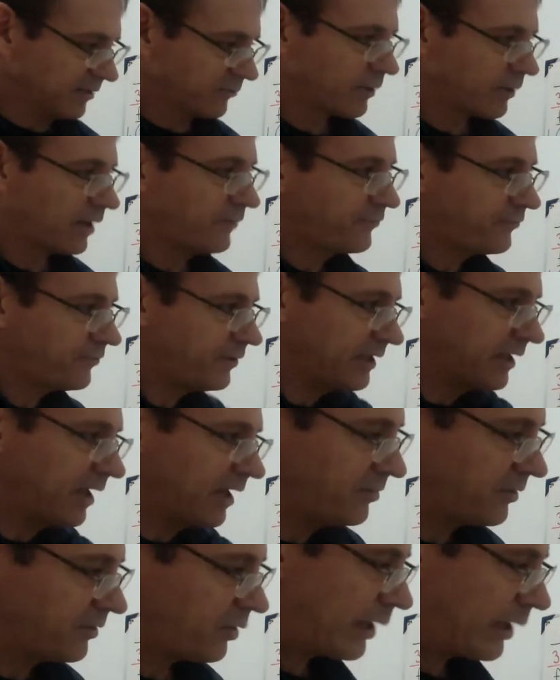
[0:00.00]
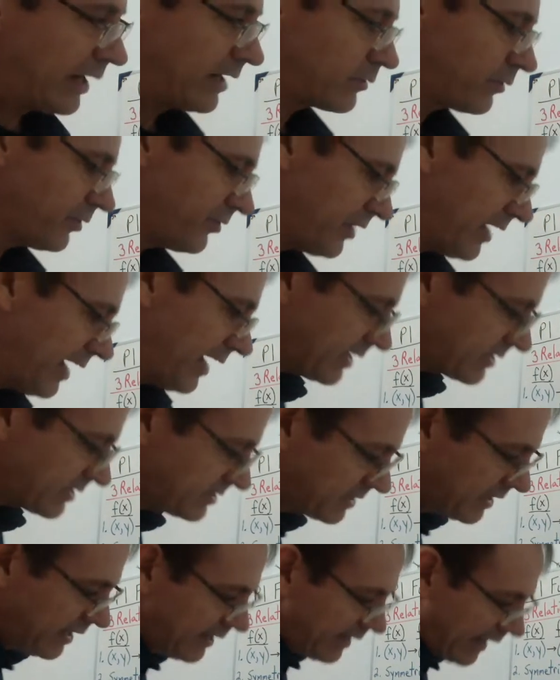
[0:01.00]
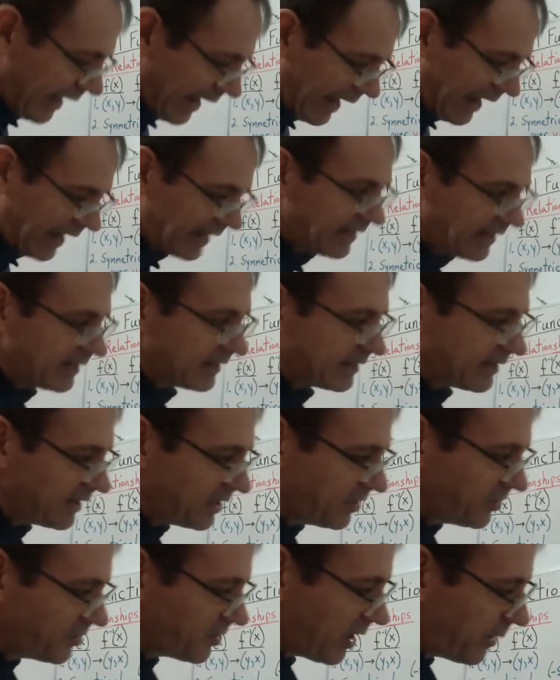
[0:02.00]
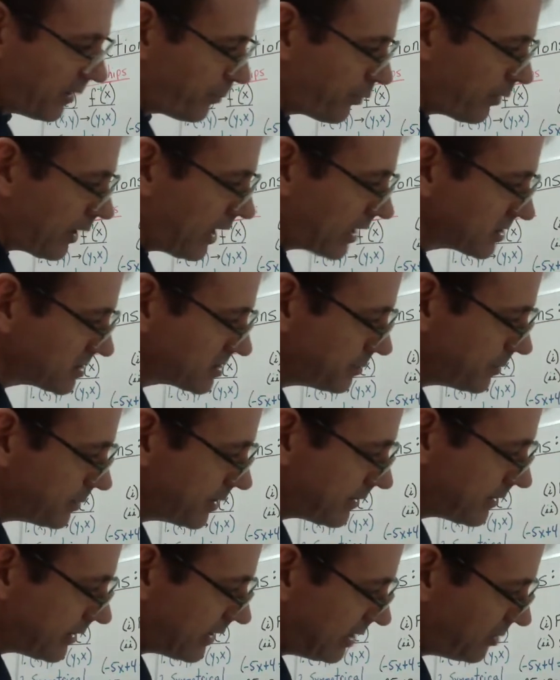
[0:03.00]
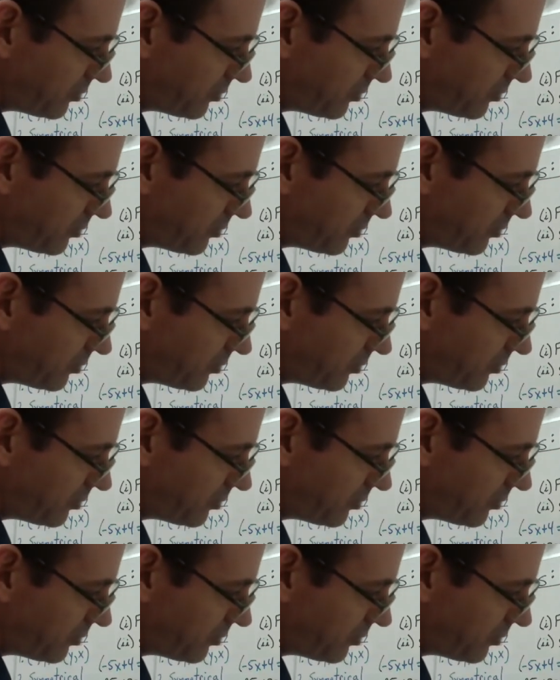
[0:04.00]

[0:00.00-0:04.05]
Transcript: roughly on the y equals x, and it is approximately